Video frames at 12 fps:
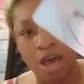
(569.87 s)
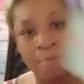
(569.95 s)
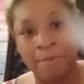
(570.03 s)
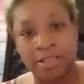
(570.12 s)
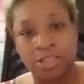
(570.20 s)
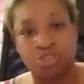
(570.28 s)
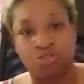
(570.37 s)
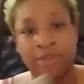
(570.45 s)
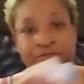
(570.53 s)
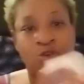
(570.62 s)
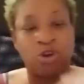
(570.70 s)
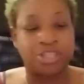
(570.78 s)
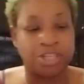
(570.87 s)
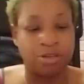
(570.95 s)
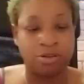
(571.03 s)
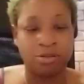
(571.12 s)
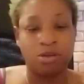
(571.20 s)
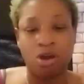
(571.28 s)
about this great
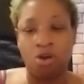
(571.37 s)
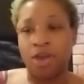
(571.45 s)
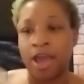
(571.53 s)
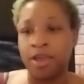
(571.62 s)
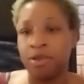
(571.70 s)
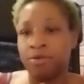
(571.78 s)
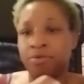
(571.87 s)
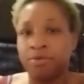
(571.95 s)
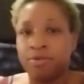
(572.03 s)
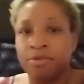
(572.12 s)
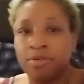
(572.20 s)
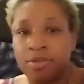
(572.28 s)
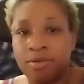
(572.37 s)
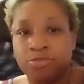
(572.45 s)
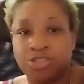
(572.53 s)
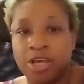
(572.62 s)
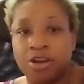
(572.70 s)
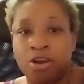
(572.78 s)
fortune, okay? I'm
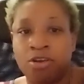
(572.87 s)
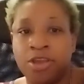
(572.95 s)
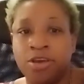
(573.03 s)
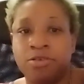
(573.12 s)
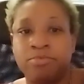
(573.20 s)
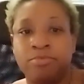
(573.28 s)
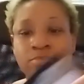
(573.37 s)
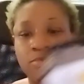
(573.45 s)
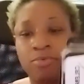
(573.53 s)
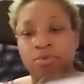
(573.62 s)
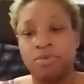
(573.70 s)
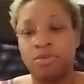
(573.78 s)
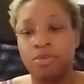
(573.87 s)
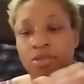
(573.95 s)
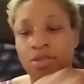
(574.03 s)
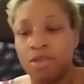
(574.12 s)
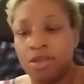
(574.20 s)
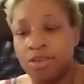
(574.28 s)
trying to hurry up.
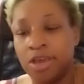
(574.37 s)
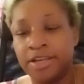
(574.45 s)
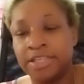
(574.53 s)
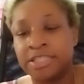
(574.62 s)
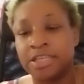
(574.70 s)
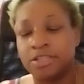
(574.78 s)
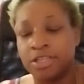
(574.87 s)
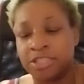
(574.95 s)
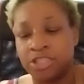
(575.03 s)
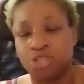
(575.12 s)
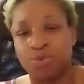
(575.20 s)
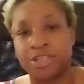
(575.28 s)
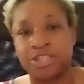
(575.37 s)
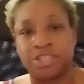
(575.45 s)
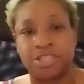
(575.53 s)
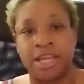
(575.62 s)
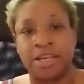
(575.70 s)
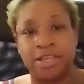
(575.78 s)
Yeah, this situation
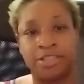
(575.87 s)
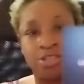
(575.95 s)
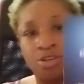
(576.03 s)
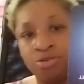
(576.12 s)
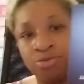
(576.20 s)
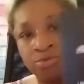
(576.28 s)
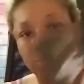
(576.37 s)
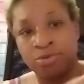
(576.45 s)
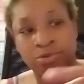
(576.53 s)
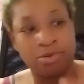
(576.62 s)
is ending soon.